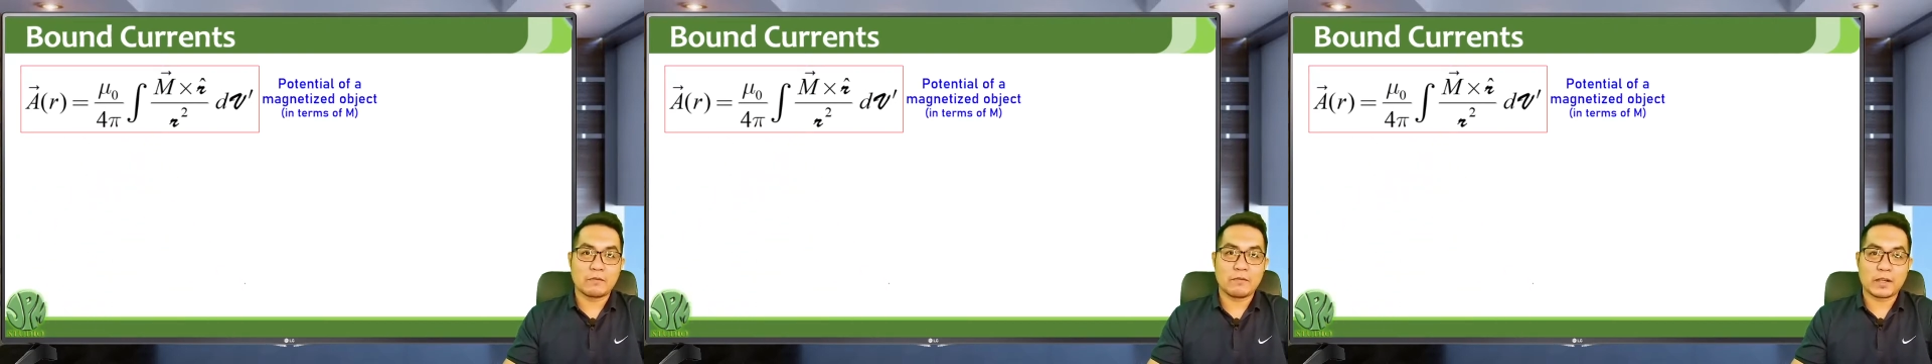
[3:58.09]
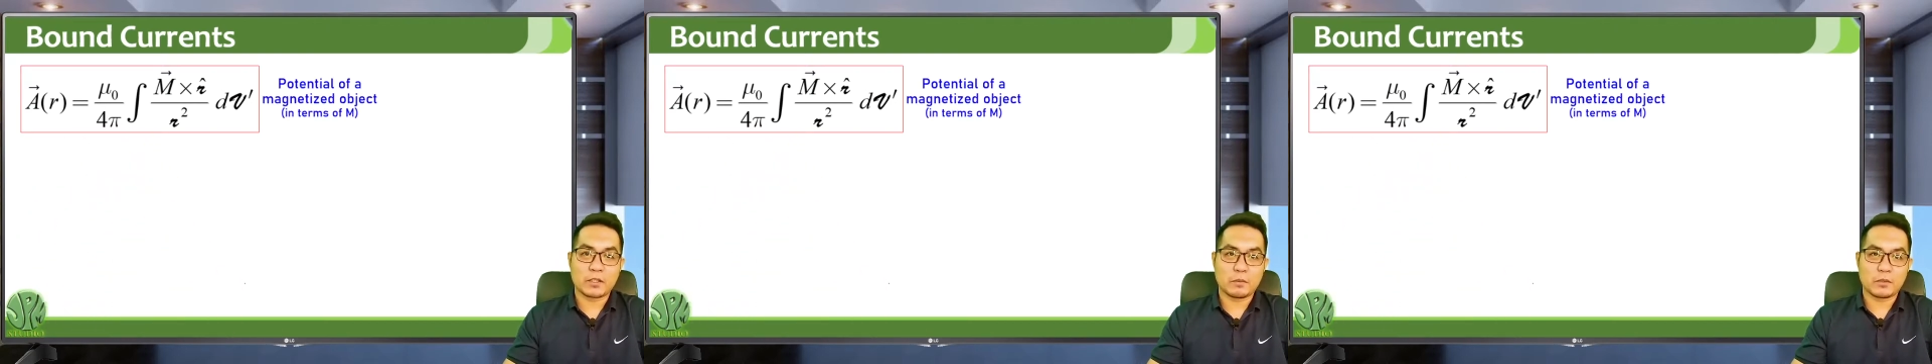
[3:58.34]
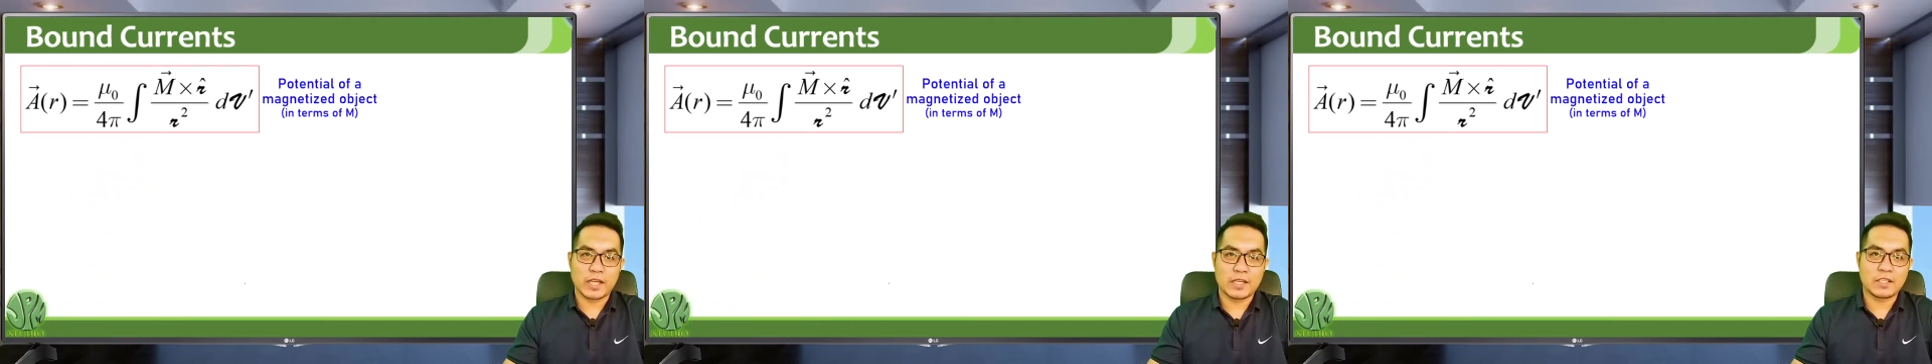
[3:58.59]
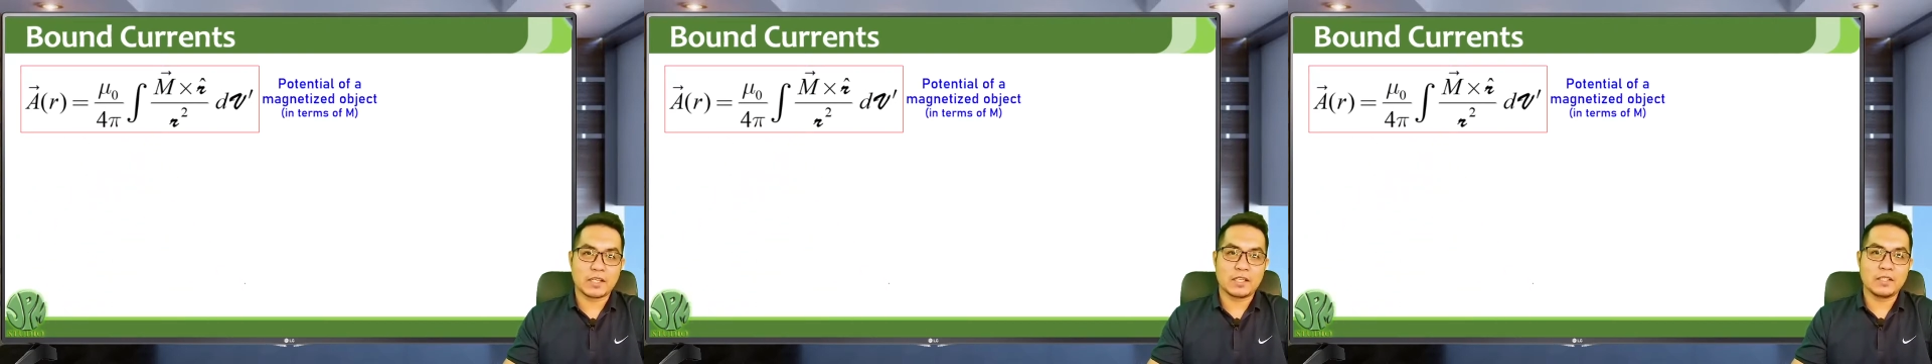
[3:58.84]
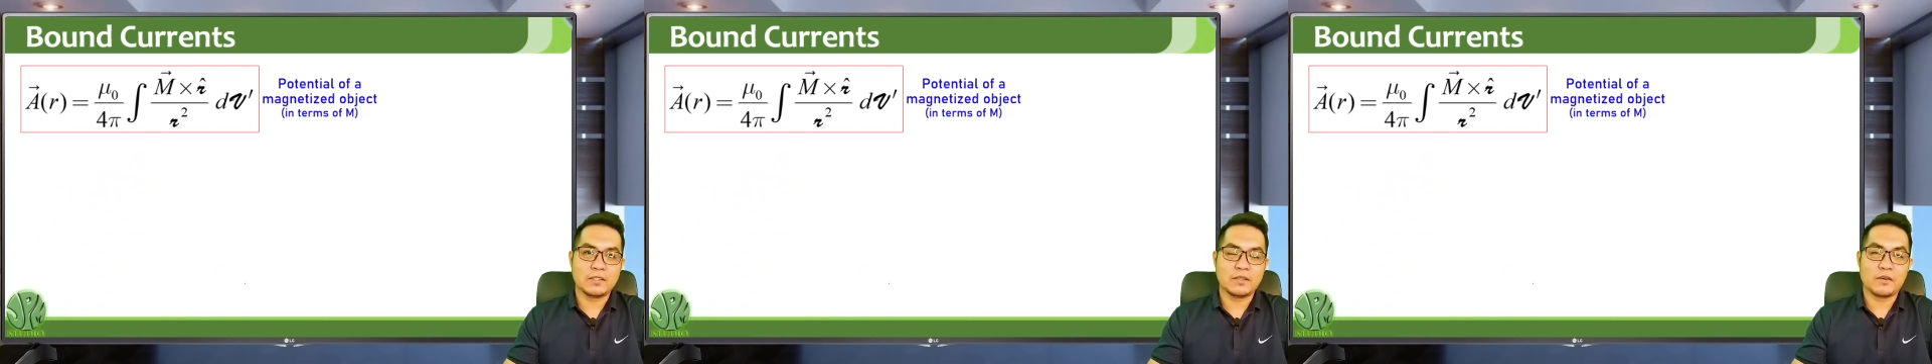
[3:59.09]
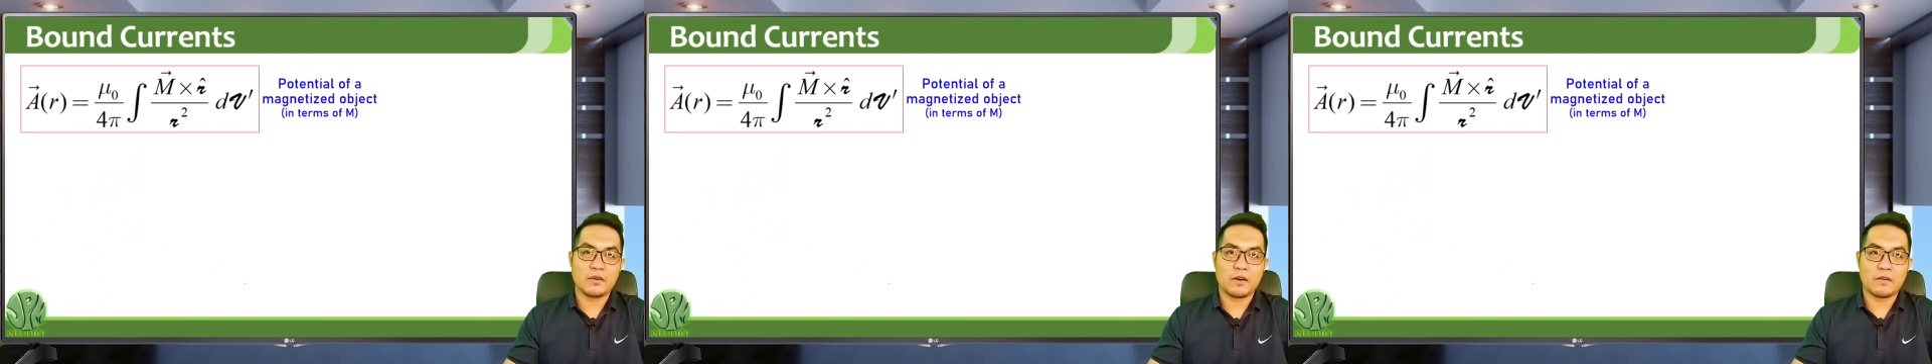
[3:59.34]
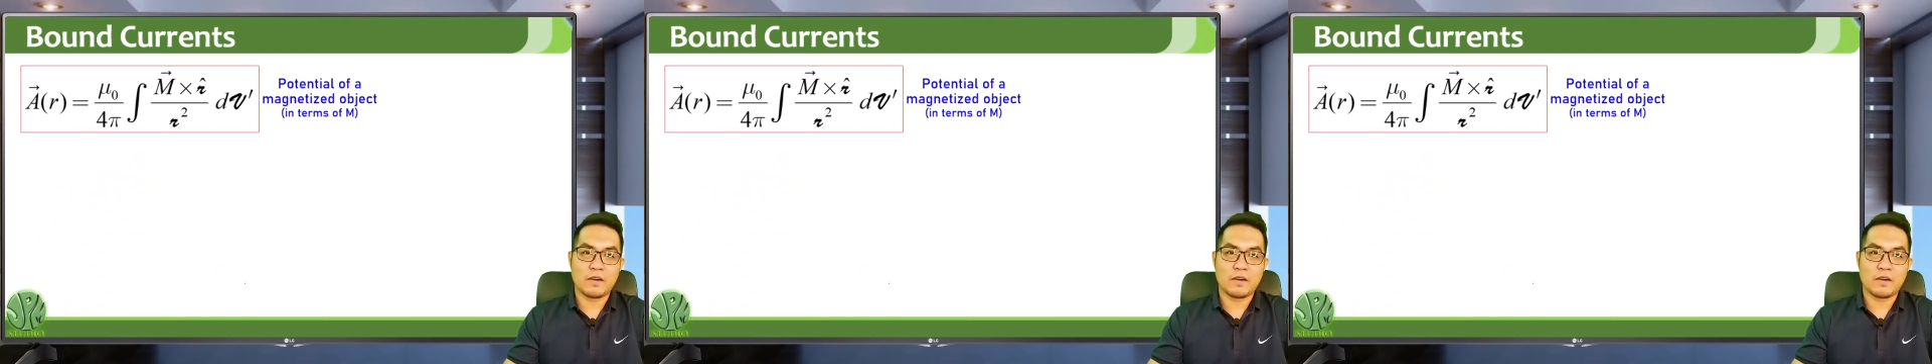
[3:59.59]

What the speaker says: vector potential of a